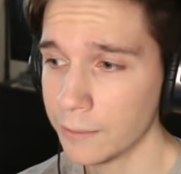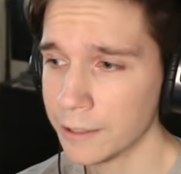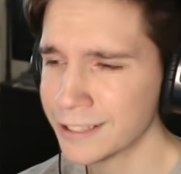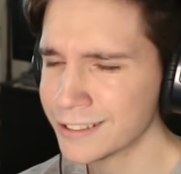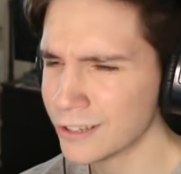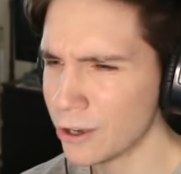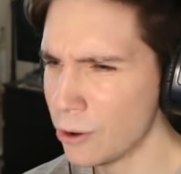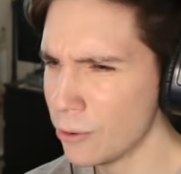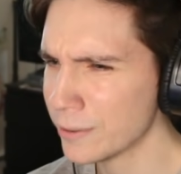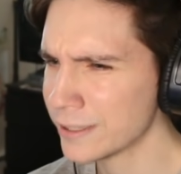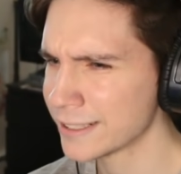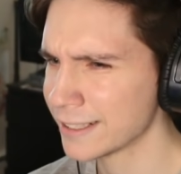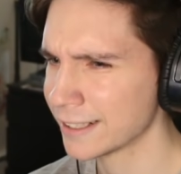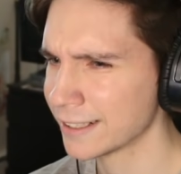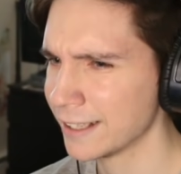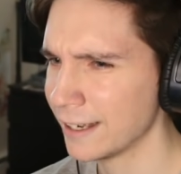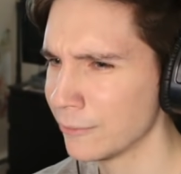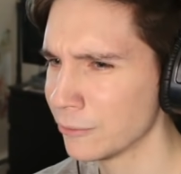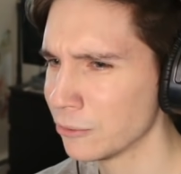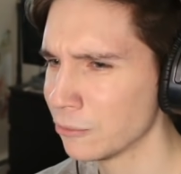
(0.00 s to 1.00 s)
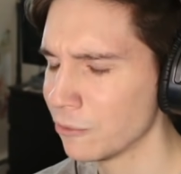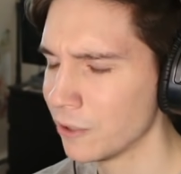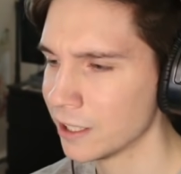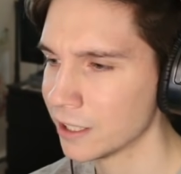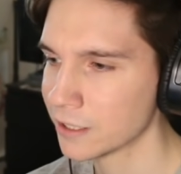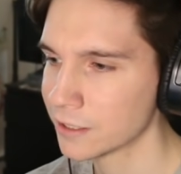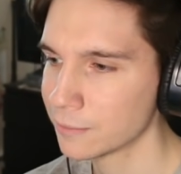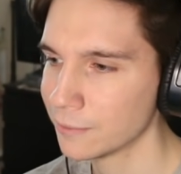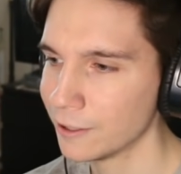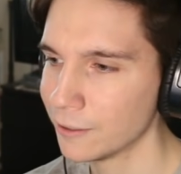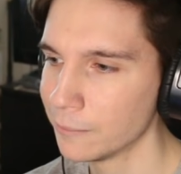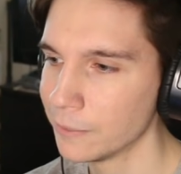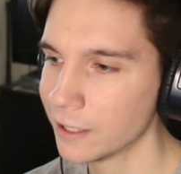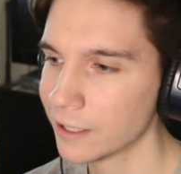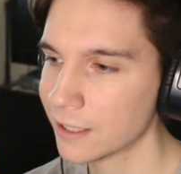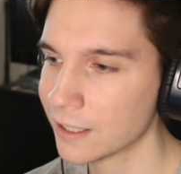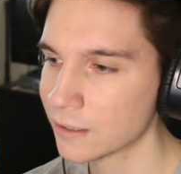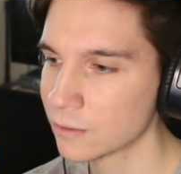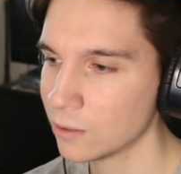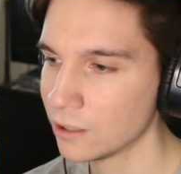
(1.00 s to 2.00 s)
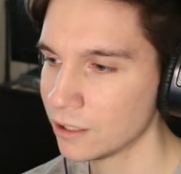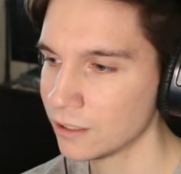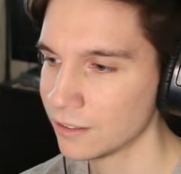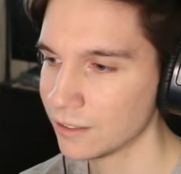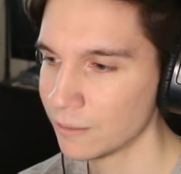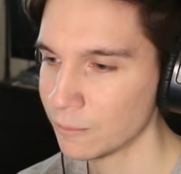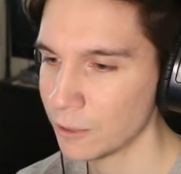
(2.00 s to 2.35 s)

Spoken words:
It's always like that with ONEUS, bro, but this one